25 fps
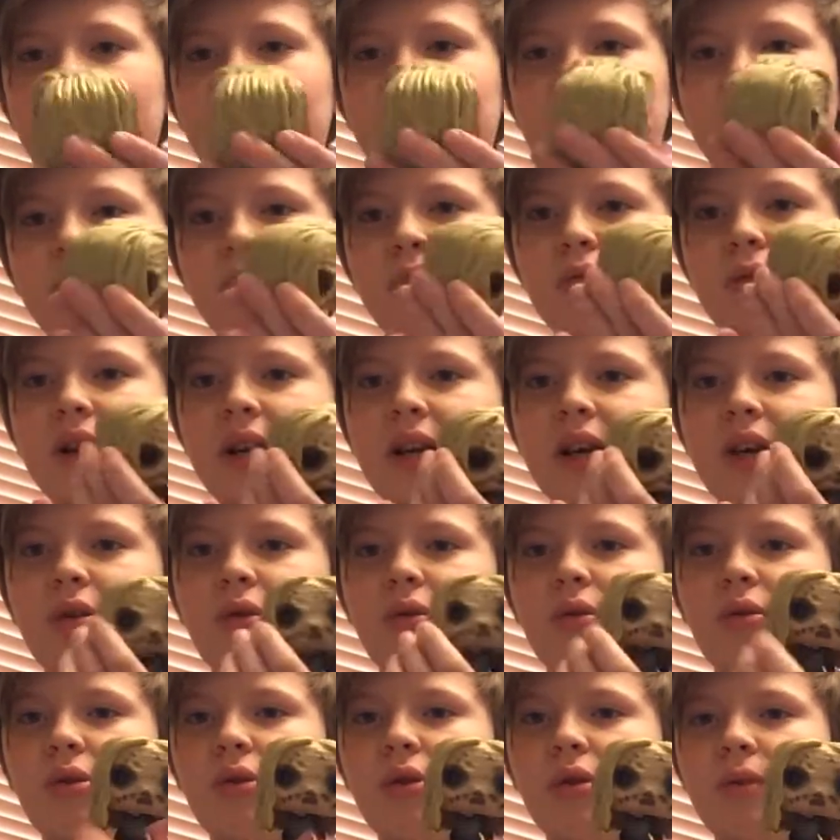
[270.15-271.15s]
It's pretty
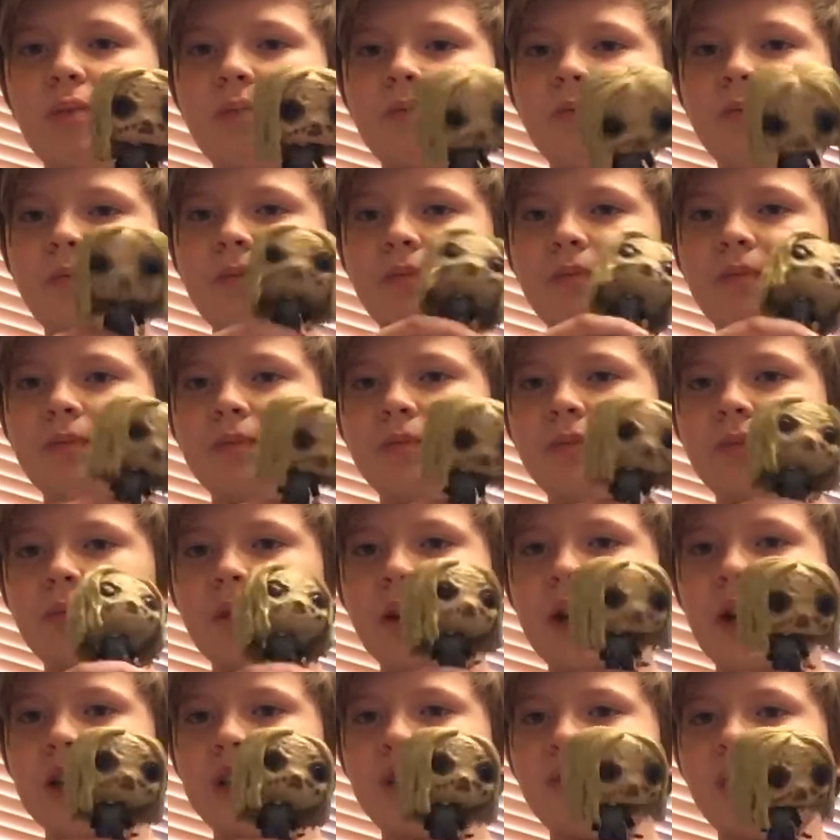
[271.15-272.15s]
cool.
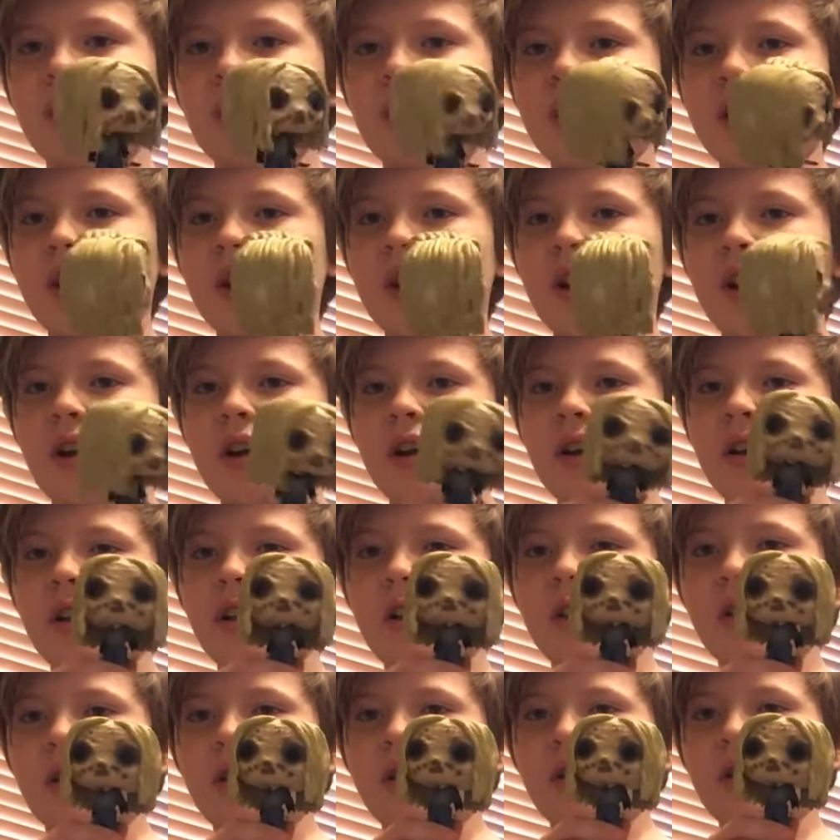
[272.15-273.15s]
Nice figure.
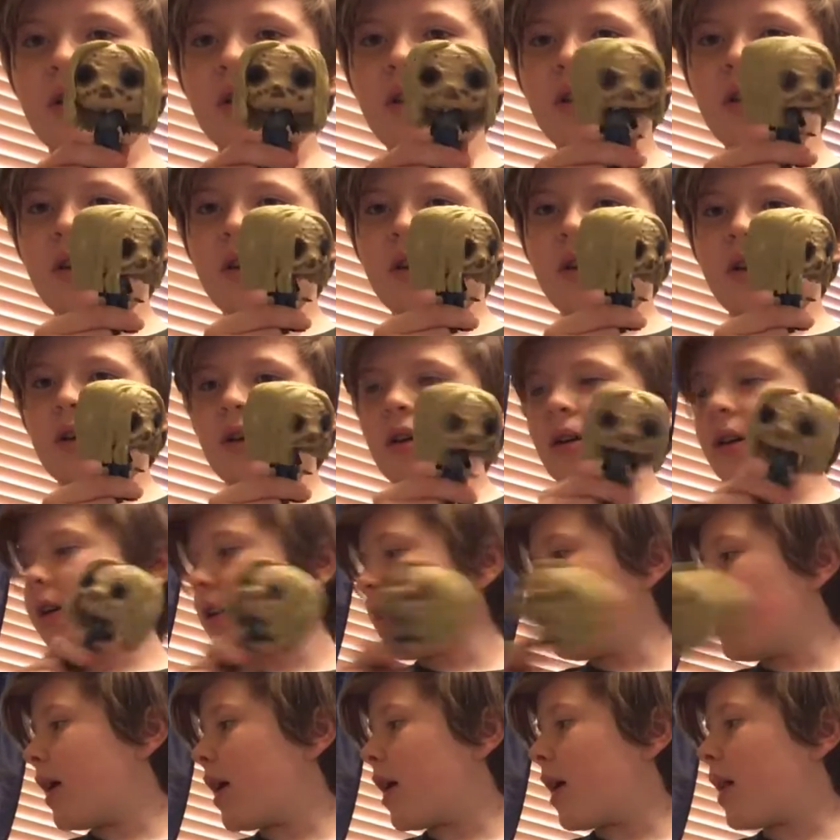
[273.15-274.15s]

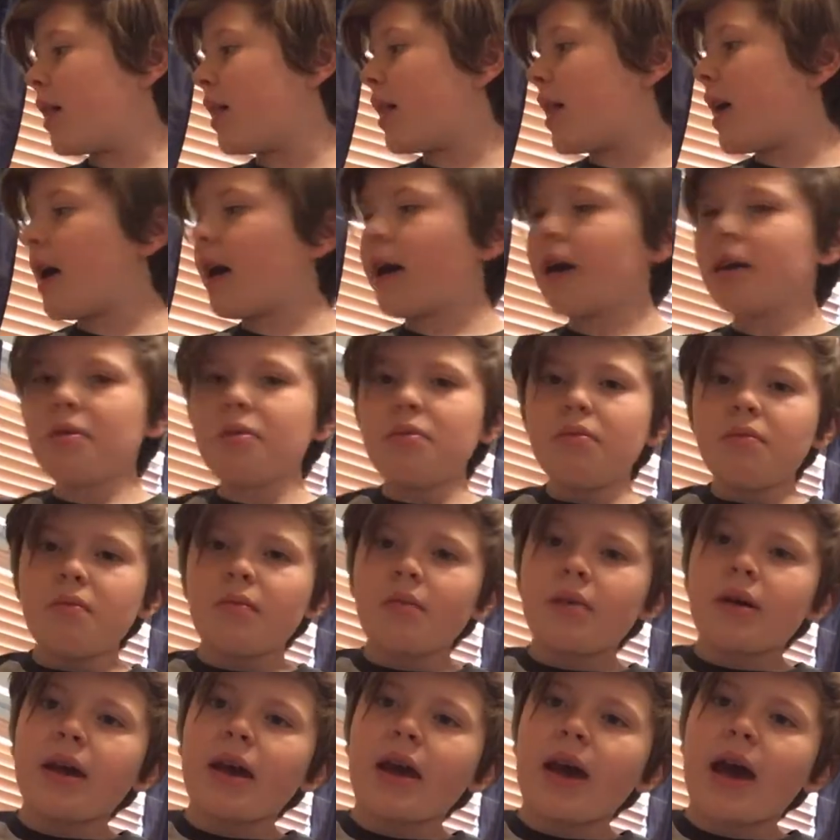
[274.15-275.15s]
And then
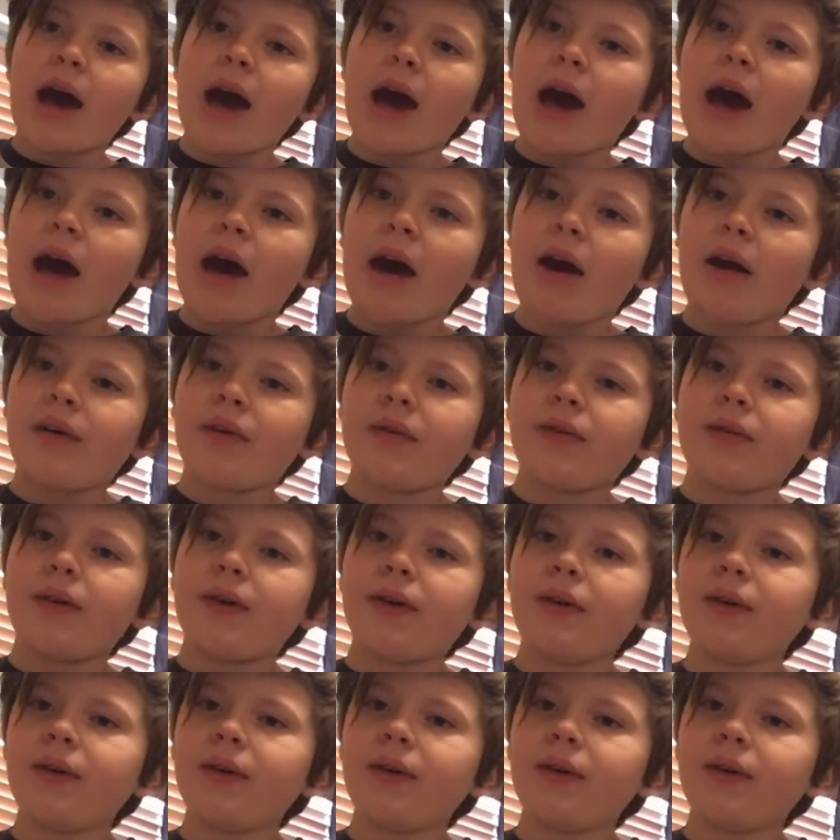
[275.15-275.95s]
we have.